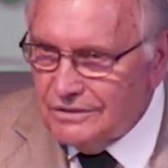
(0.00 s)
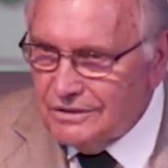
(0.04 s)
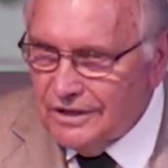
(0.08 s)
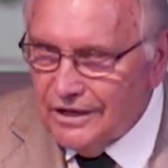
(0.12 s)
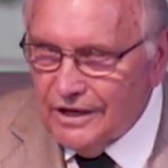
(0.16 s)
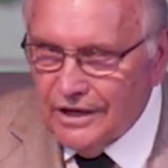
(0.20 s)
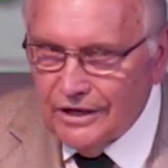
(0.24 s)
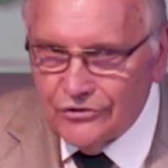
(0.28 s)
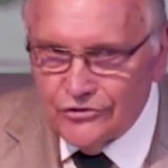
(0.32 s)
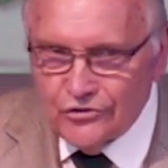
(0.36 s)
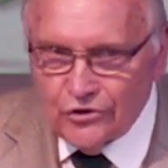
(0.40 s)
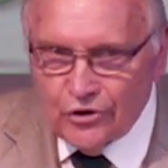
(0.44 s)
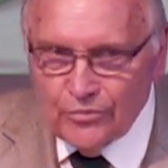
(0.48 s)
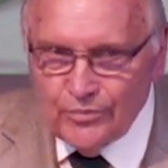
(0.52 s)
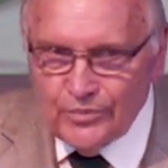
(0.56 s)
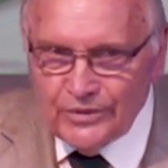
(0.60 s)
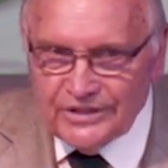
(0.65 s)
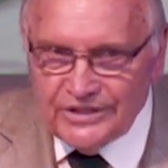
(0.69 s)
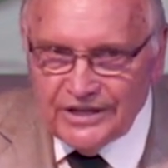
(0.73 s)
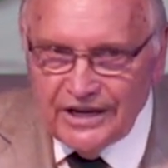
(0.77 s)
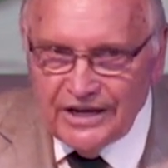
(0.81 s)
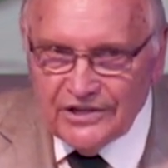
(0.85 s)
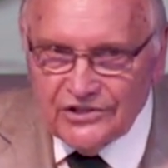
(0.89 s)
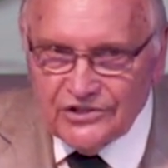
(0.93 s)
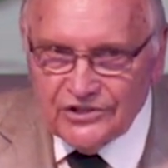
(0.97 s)

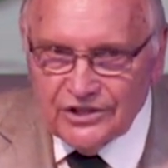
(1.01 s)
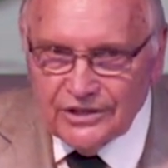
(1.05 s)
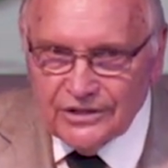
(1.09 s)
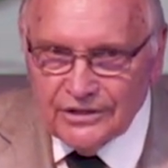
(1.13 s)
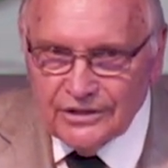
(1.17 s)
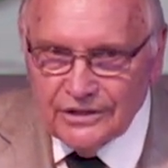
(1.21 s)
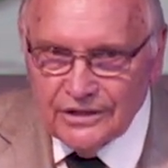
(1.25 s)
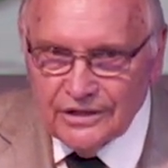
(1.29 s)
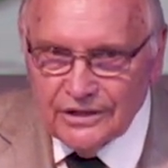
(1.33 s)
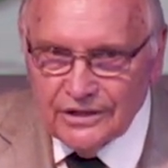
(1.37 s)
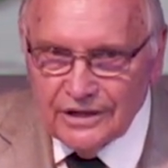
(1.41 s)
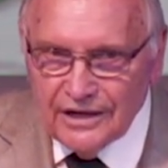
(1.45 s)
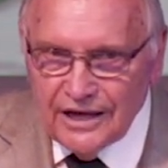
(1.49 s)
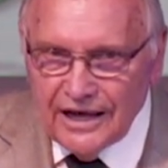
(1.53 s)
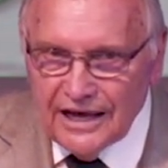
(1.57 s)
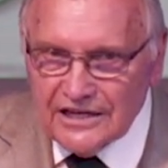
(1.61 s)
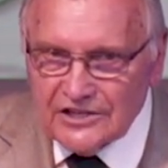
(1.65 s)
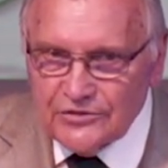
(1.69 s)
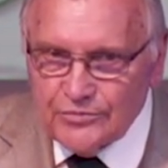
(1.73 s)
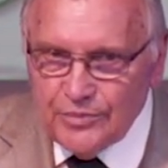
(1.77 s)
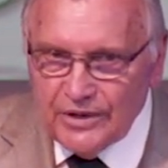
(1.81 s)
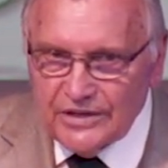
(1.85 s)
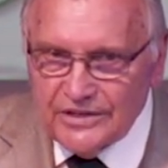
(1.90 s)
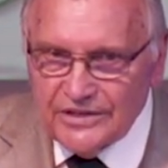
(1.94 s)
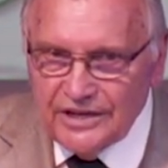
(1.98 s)
interpretation,
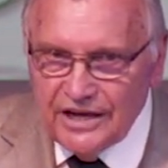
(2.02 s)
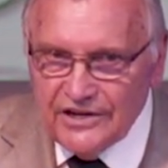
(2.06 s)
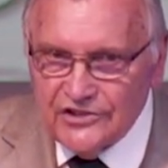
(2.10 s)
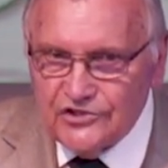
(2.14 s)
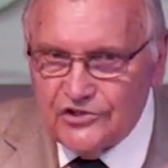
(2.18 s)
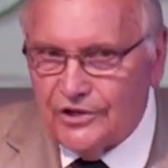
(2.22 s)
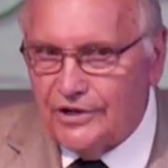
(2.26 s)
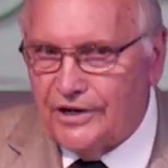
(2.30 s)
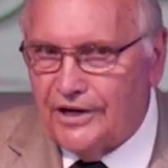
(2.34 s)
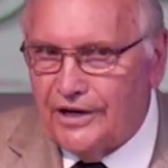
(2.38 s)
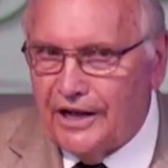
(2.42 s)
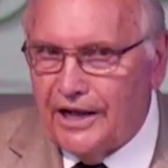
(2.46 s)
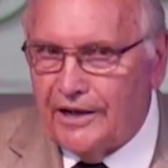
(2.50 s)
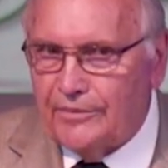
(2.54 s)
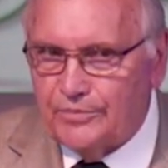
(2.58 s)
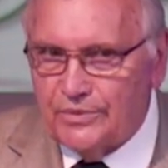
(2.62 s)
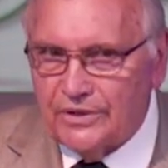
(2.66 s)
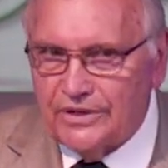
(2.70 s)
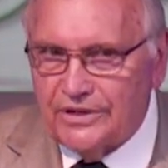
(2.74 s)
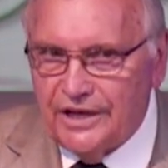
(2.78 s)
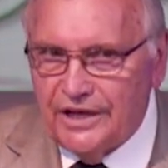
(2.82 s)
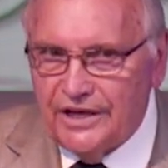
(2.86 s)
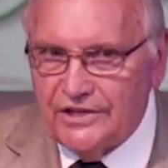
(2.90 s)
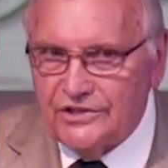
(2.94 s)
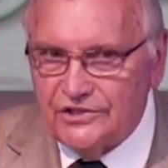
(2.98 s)
expectation, and
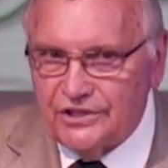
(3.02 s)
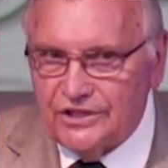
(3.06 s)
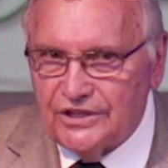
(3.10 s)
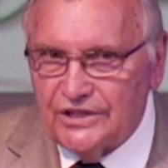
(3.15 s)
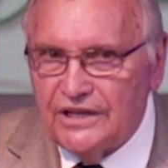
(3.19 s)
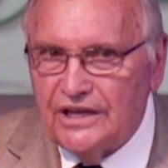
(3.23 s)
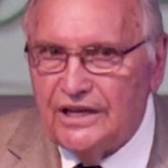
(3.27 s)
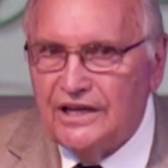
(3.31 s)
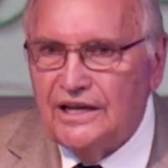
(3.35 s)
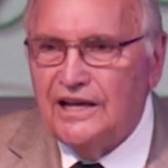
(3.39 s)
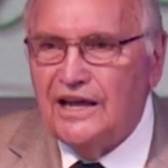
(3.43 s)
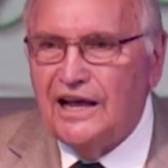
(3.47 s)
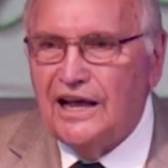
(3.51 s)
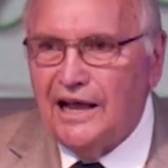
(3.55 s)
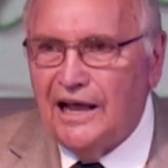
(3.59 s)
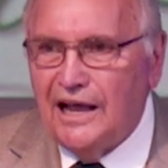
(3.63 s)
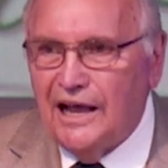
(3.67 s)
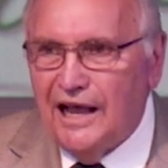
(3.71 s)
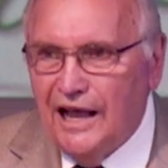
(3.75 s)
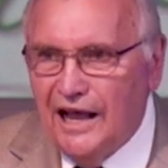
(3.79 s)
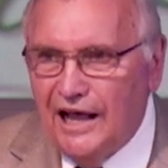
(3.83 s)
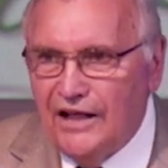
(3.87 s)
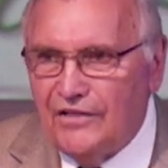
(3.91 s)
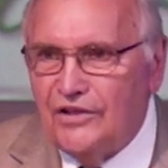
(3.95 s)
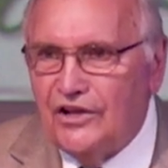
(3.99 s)
application.
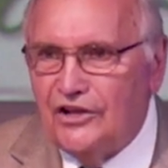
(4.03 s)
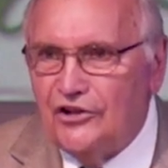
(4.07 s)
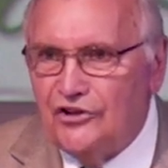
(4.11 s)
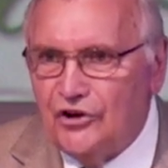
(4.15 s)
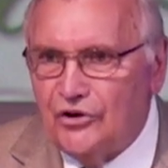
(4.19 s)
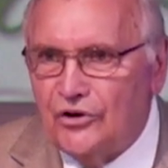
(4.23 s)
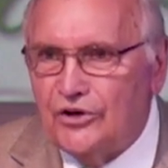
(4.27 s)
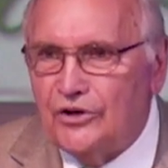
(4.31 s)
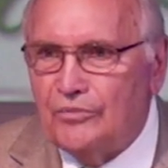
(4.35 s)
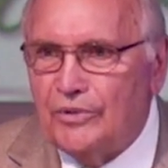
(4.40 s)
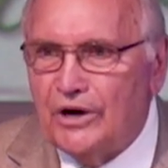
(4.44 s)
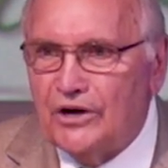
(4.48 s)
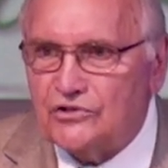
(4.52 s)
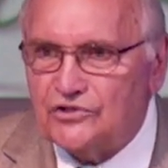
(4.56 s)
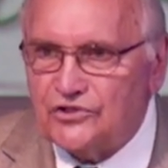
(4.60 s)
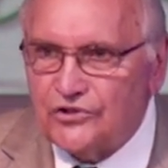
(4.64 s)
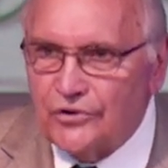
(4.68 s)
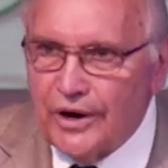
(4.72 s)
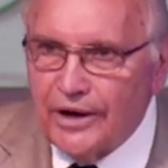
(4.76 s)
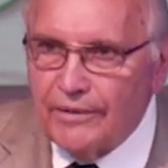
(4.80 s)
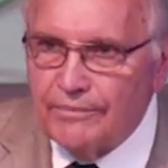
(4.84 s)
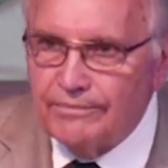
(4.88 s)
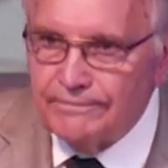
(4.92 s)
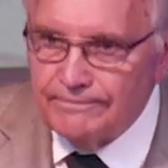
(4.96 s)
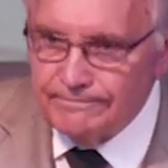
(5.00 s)
And then you're in the
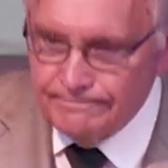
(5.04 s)
mousetrap.